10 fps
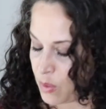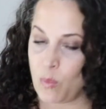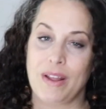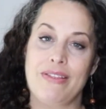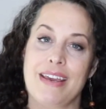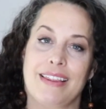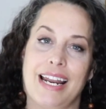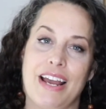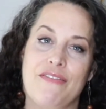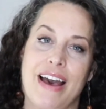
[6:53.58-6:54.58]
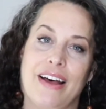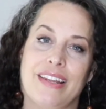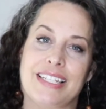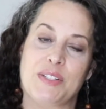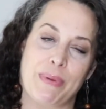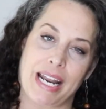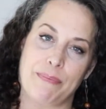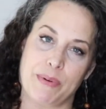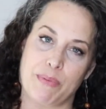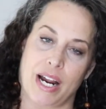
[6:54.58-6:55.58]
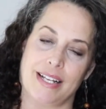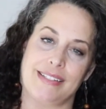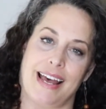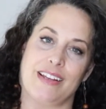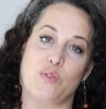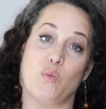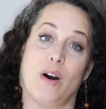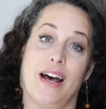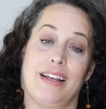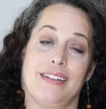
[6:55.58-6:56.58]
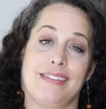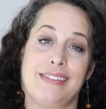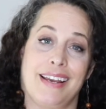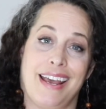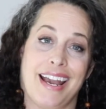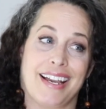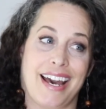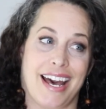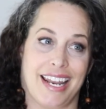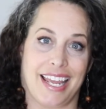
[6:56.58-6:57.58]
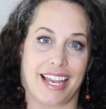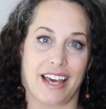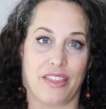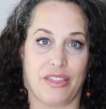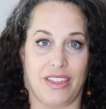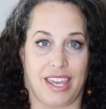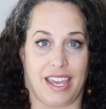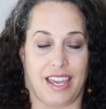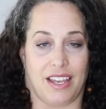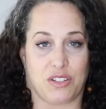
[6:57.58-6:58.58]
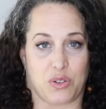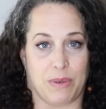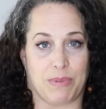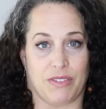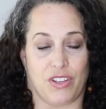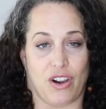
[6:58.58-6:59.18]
One thing that I found that sped up the process was cutting the strips of